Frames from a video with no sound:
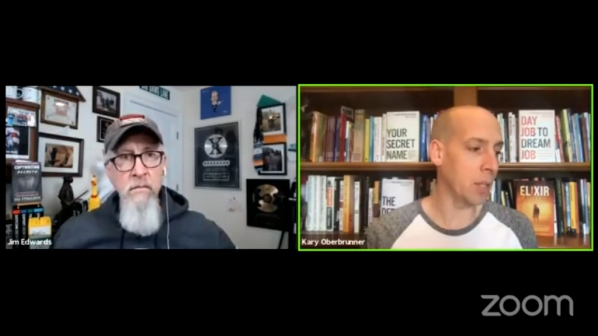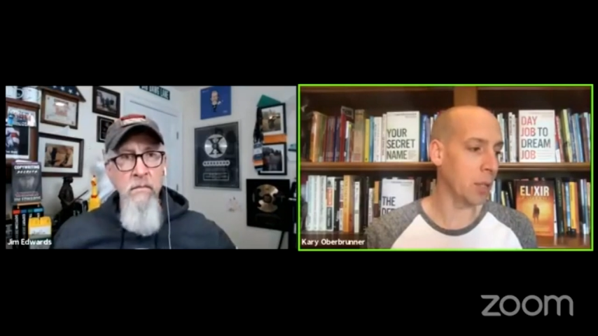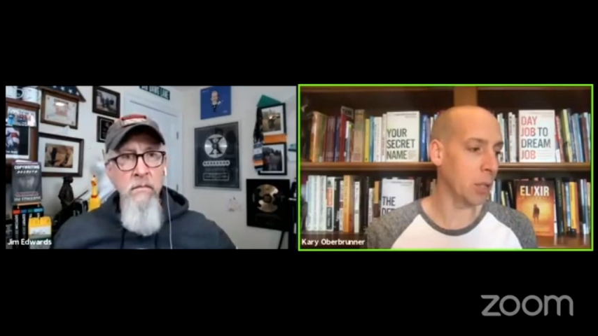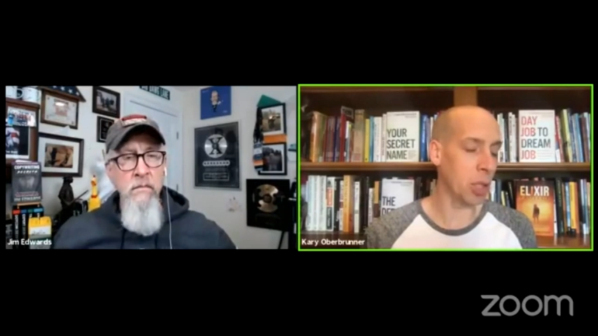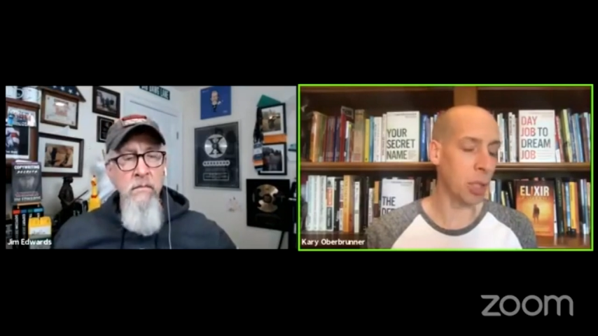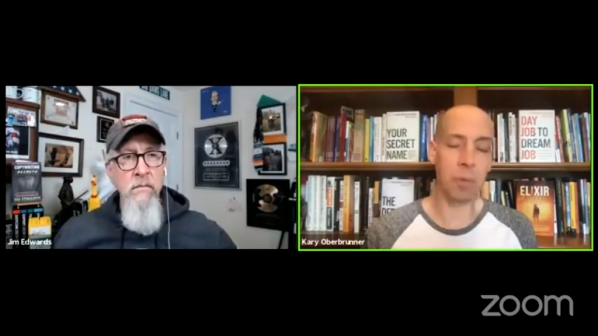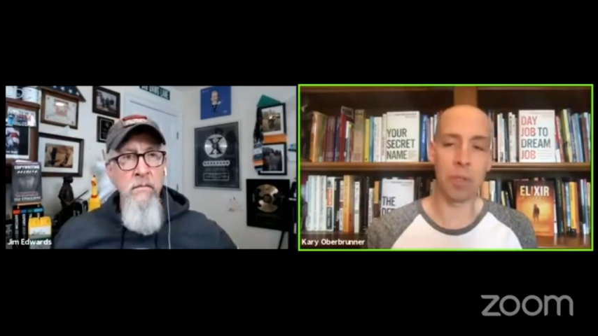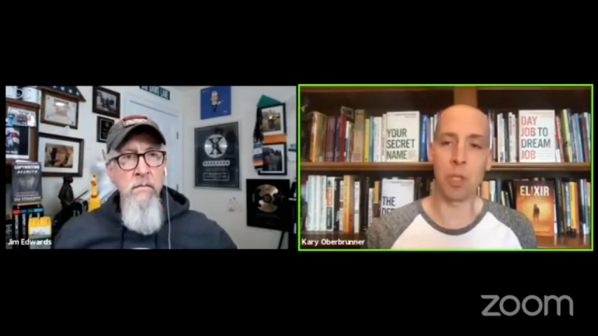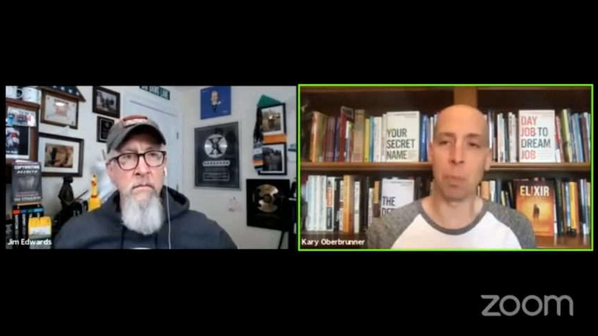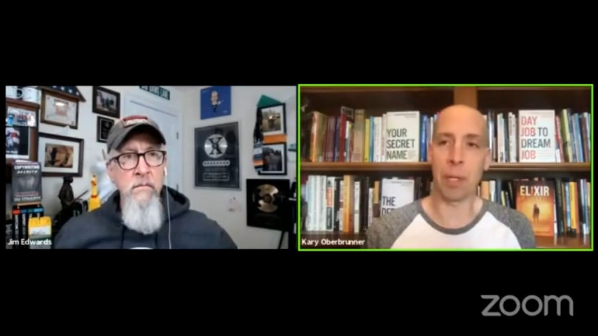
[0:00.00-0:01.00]
Speaker 1: her
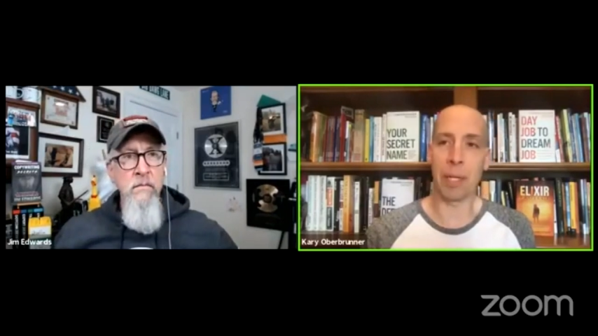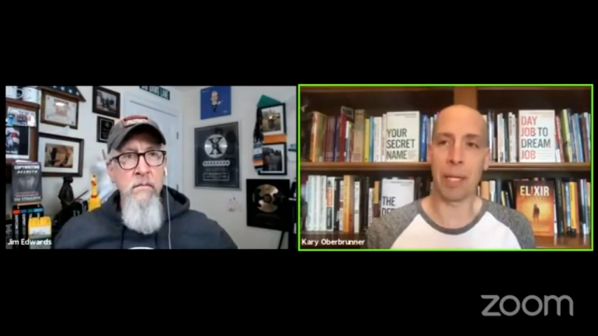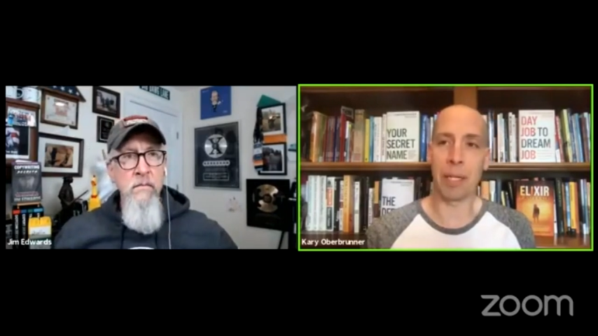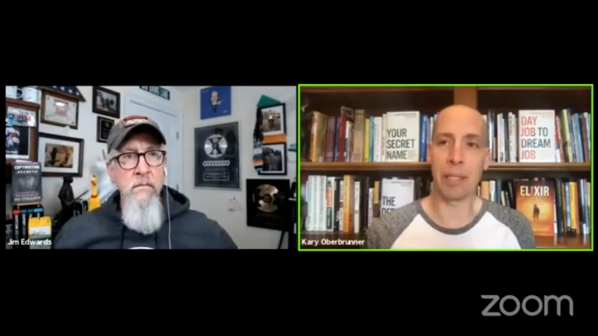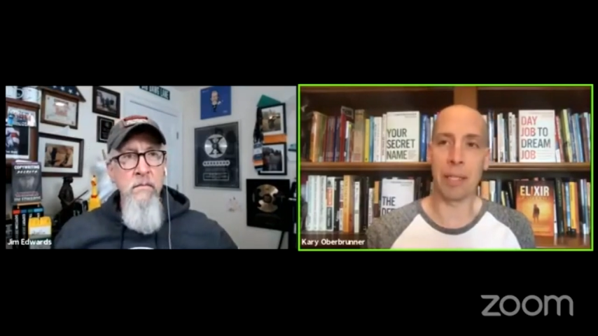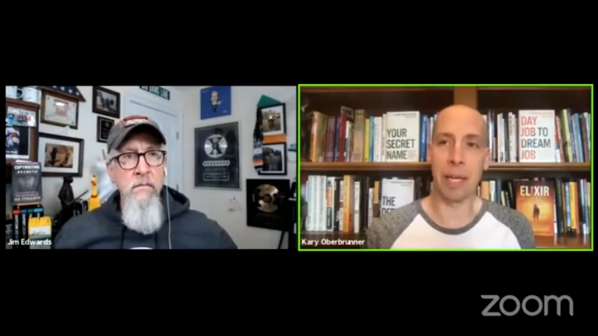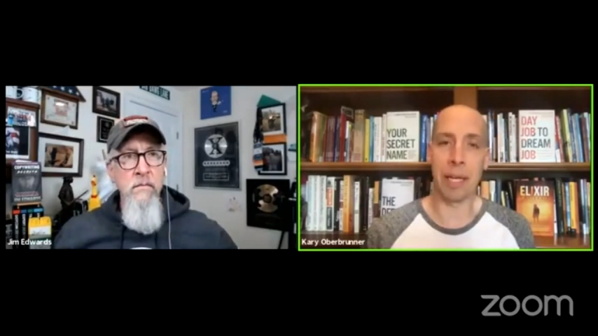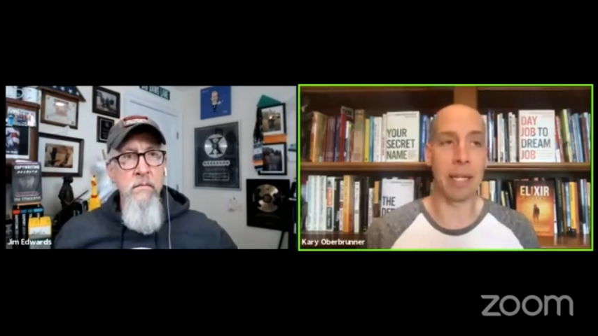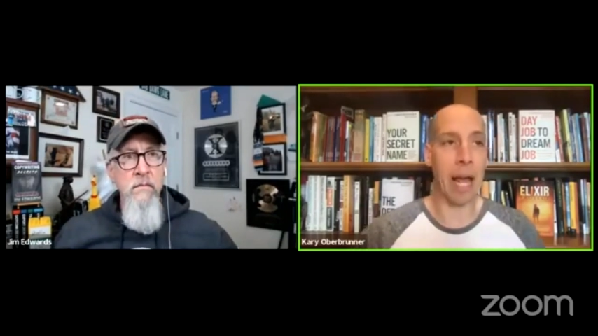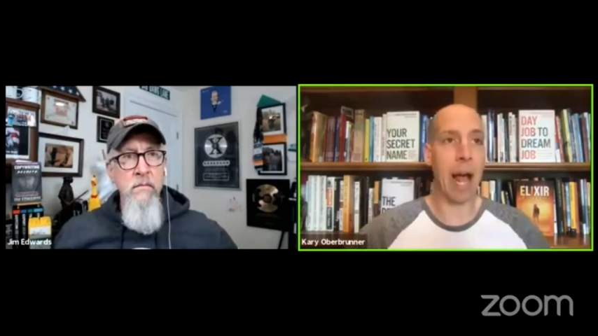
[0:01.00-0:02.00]
children's book and,
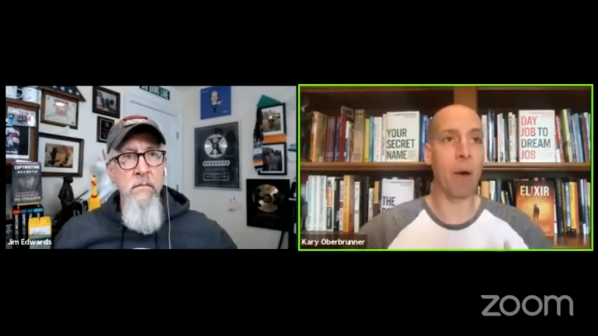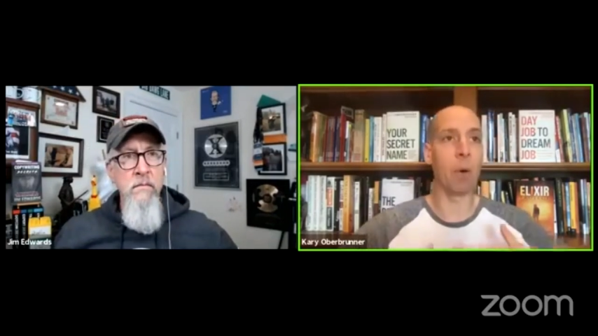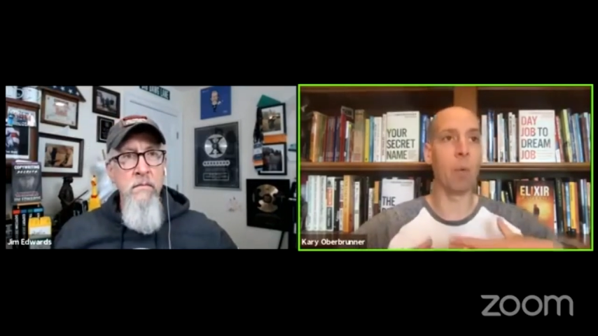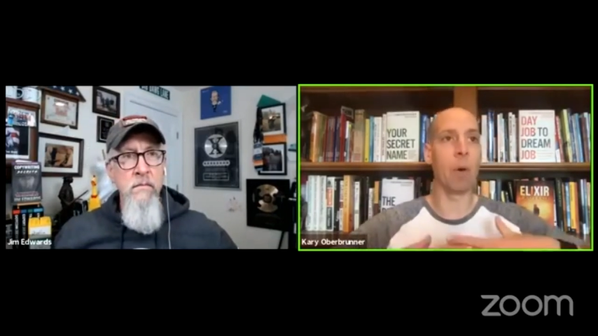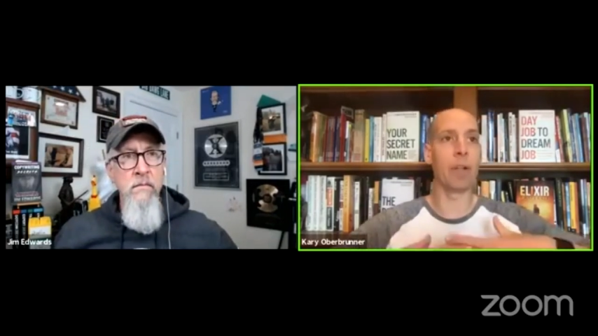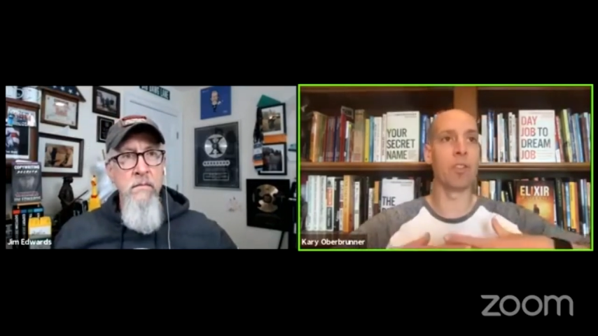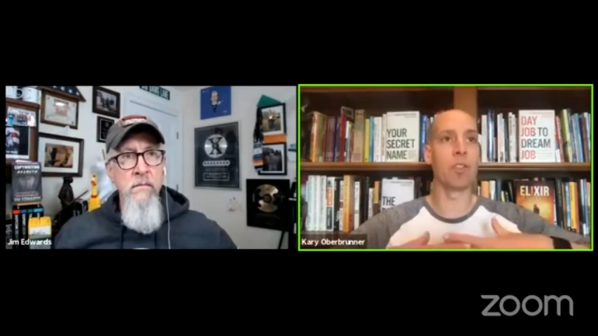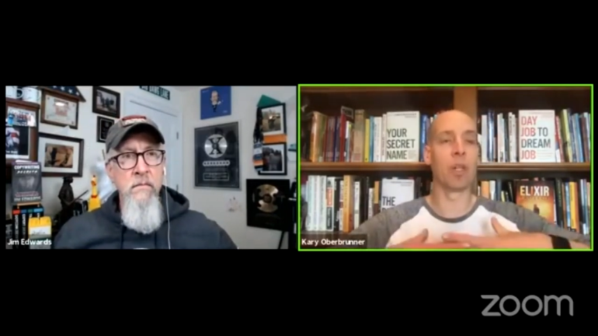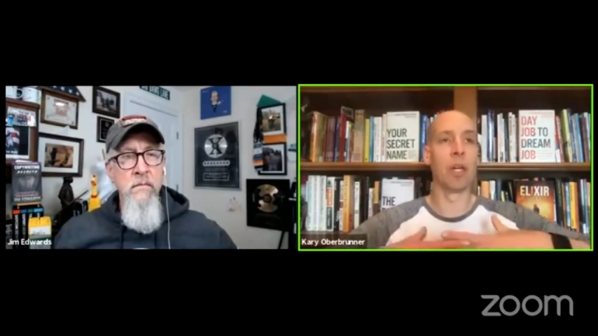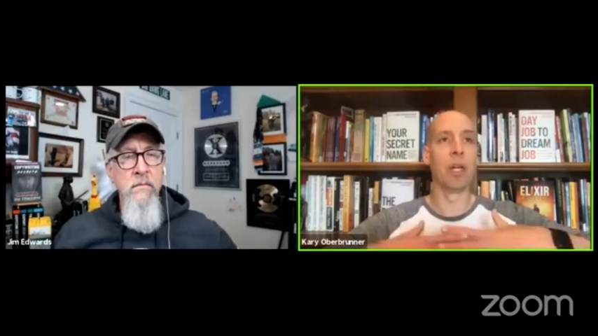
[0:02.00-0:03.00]
and how it was